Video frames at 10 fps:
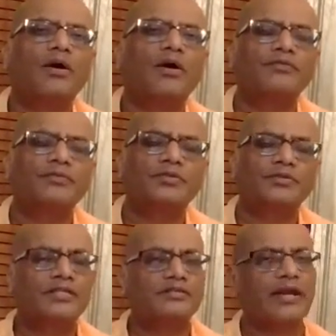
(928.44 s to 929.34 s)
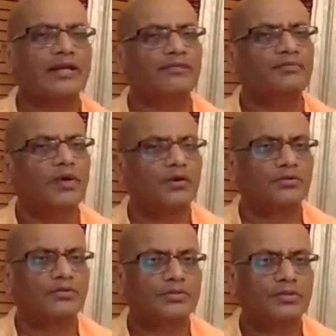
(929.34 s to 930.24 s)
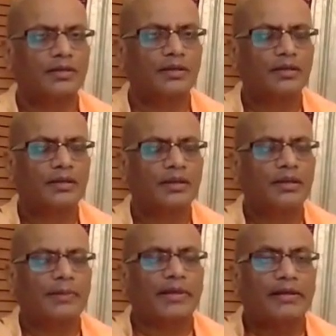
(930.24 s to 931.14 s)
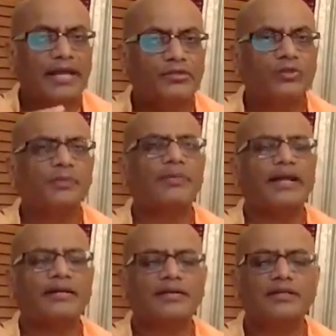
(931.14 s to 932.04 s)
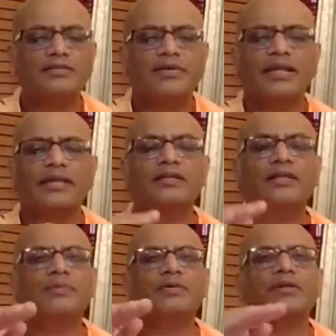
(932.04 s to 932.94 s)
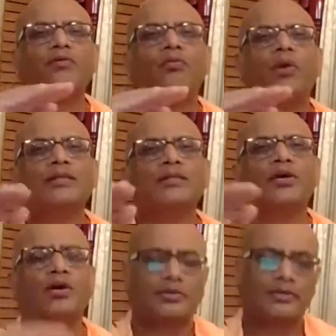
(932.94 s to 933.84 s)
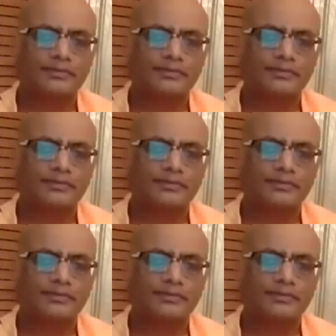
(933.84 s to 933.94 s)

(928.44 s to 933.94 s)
of those distractive thoughts. By gradual practice, when I can keep it in one thought,